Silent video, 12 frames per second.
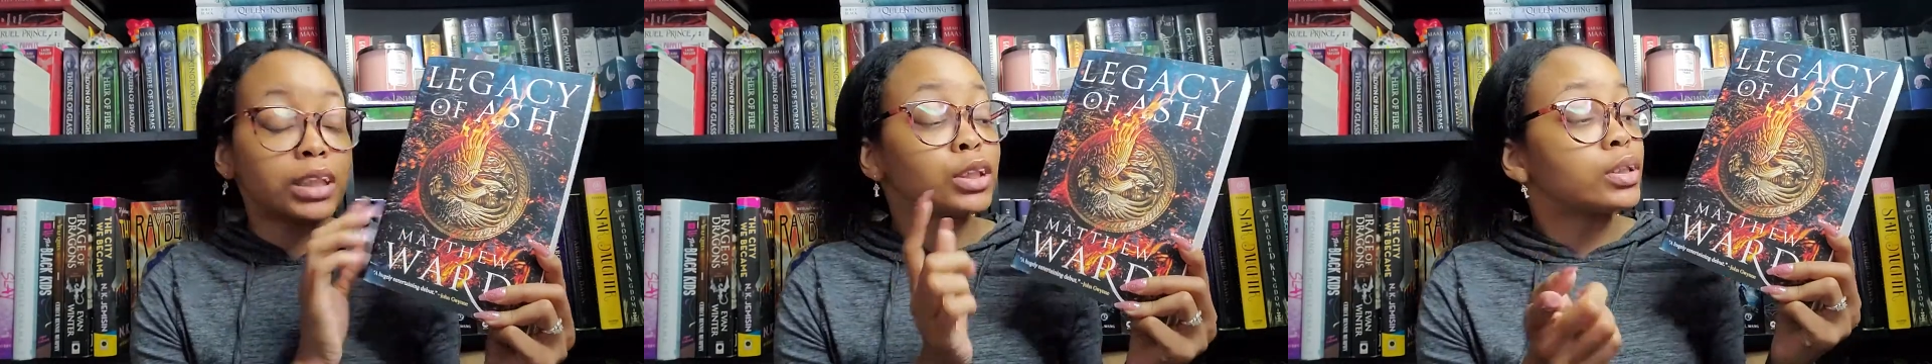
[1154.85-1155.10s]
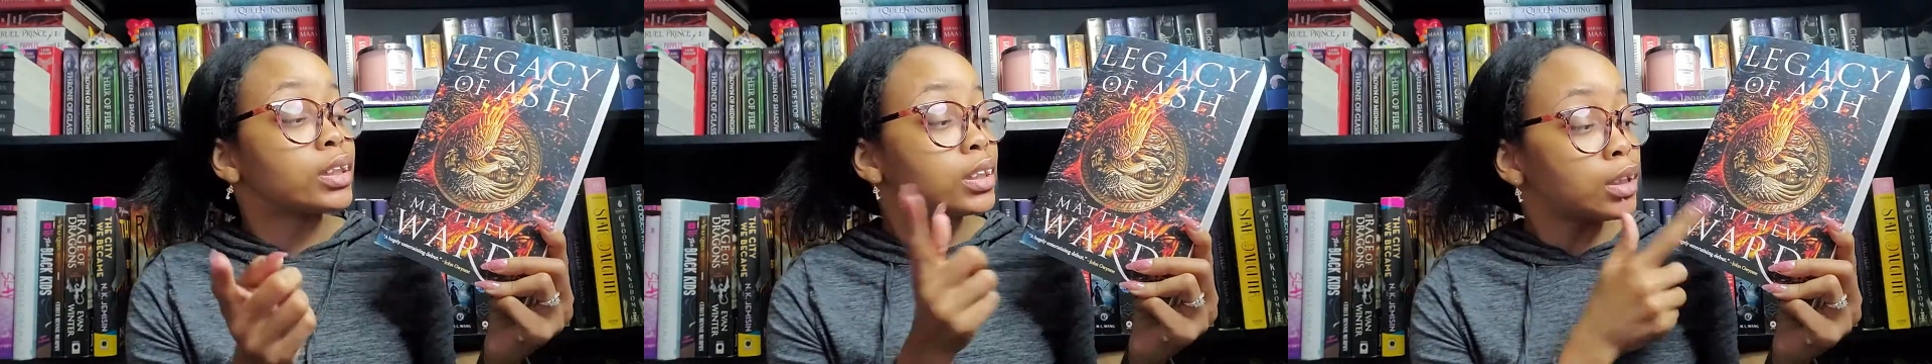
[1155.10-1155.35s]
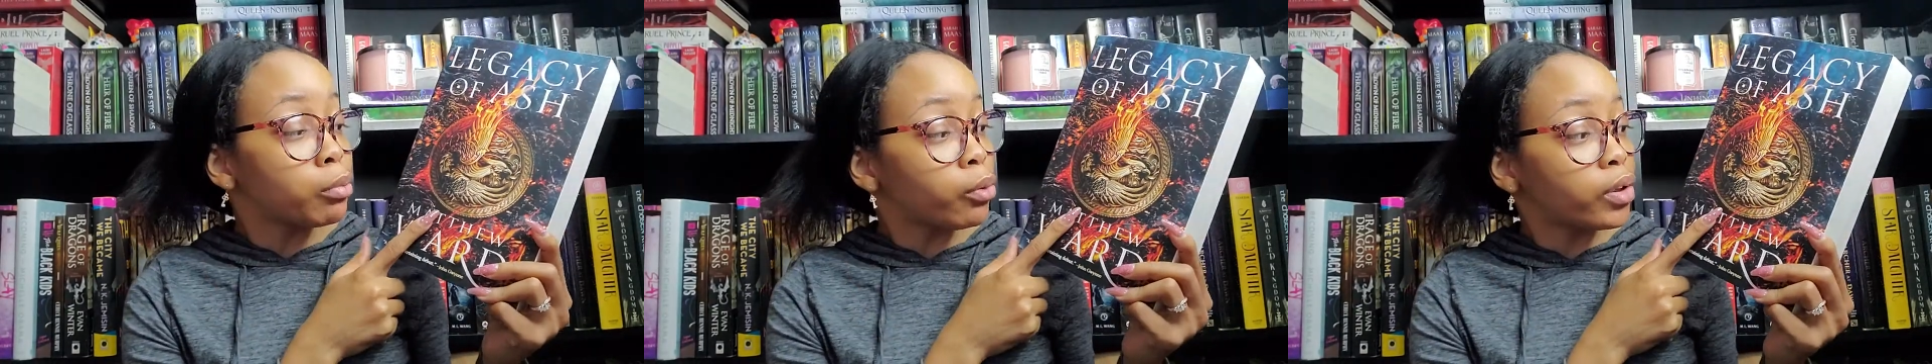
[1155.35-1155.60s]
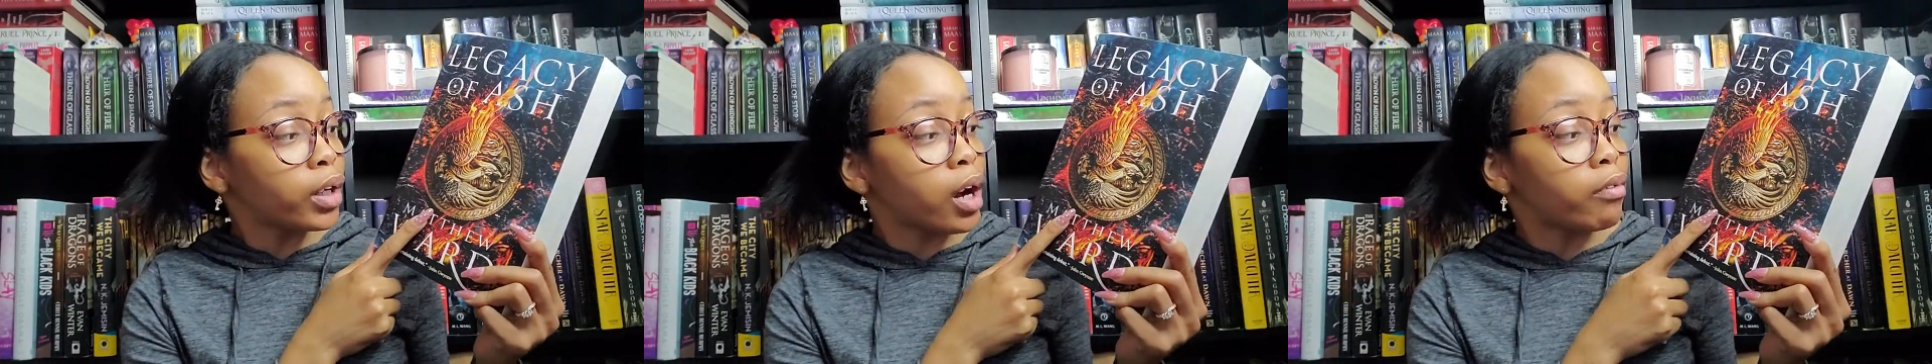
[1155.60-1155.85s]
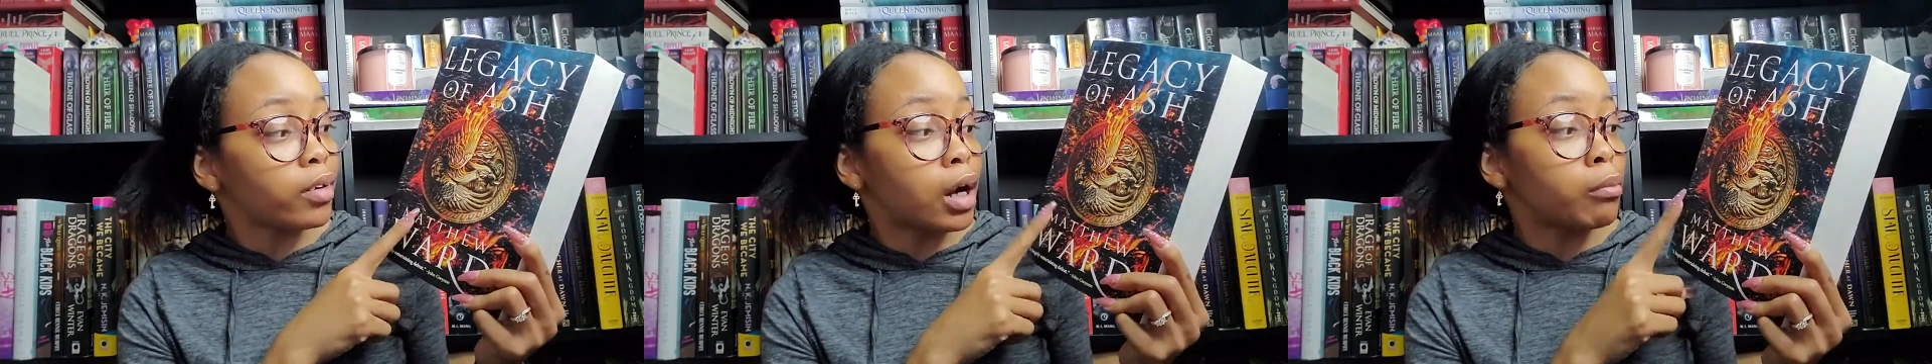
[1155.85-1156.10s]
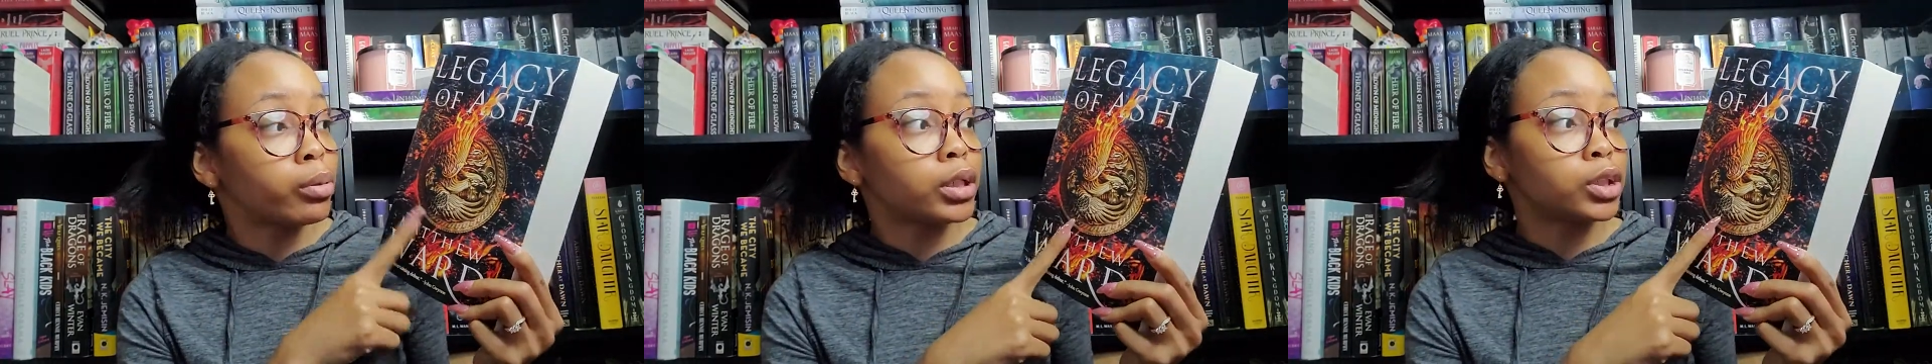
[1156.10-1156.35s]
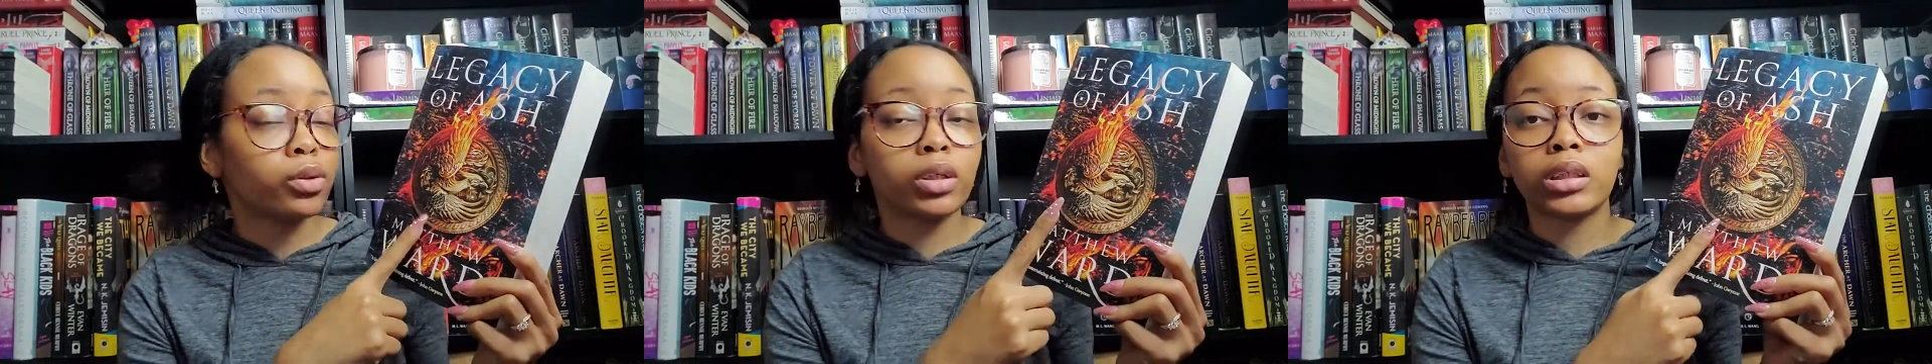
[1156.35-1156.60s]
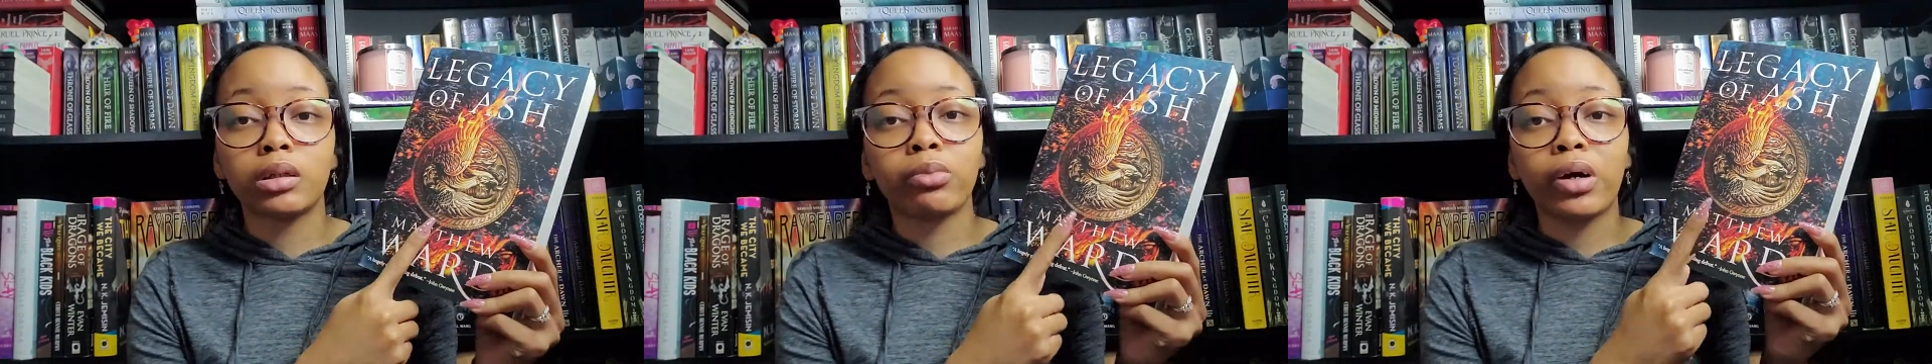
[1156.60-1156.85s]
There is a symbol on the cover. I'm pretty sure the
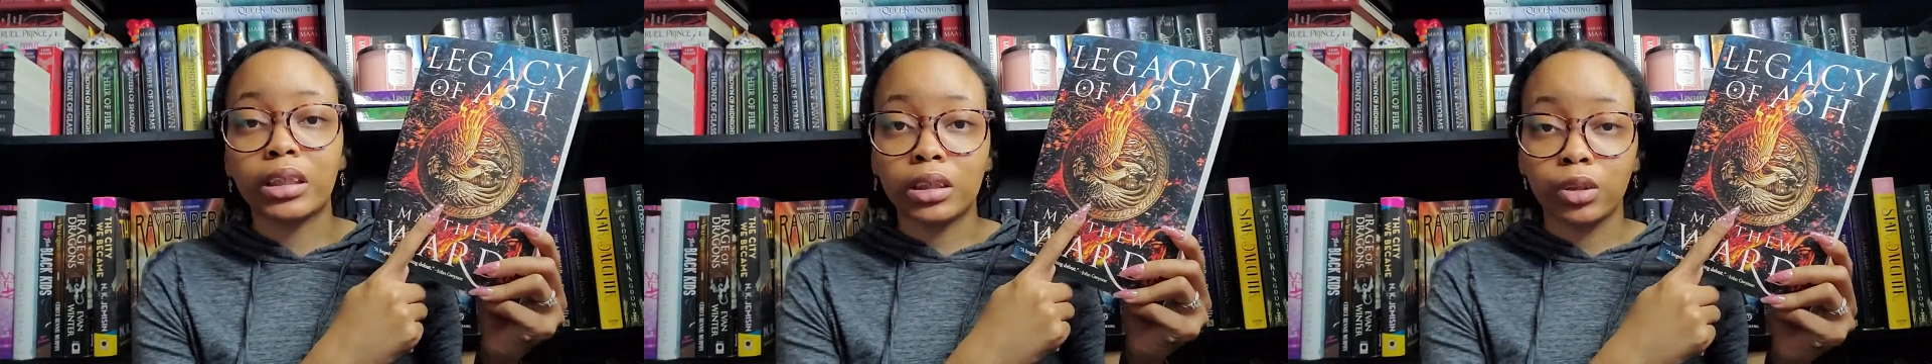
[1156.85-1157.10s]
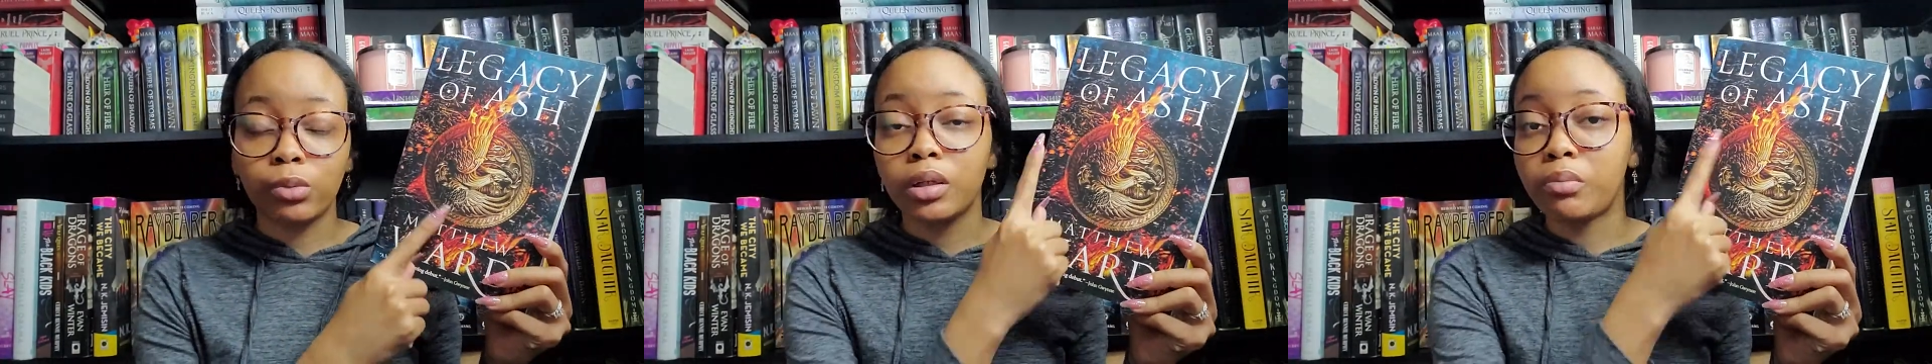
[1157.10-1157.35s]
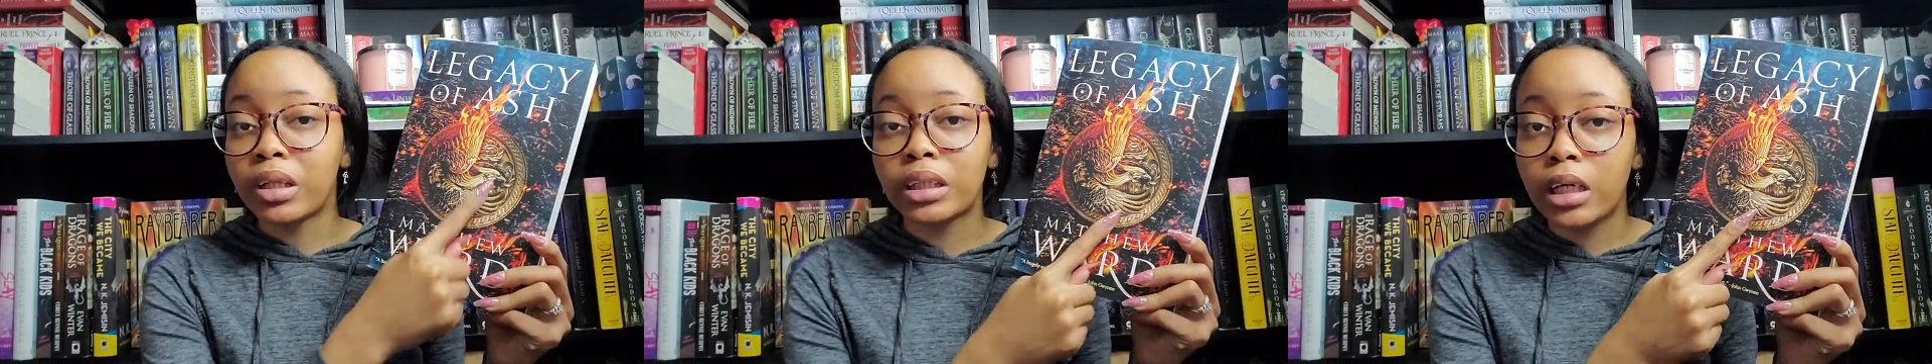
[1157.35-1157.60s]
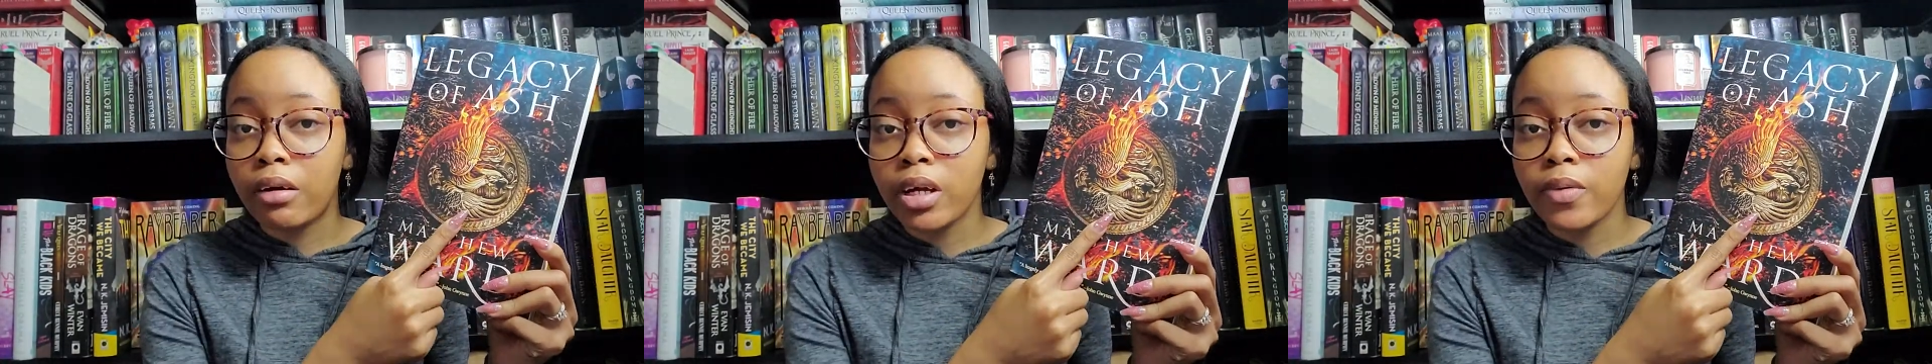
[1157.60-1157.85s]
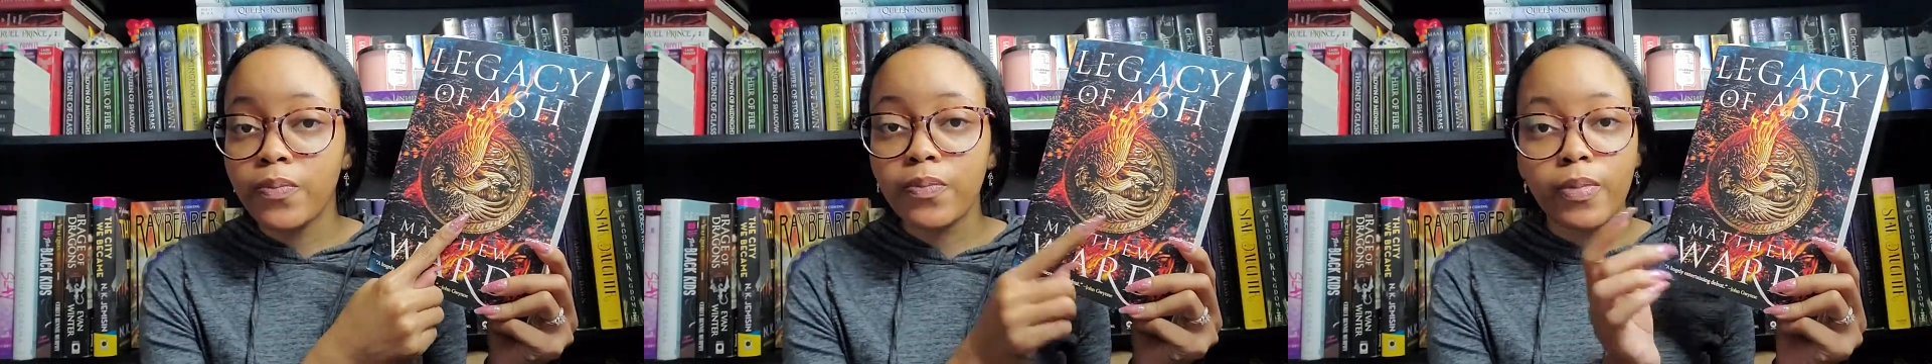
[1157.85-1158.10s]
symbol has to do with the military.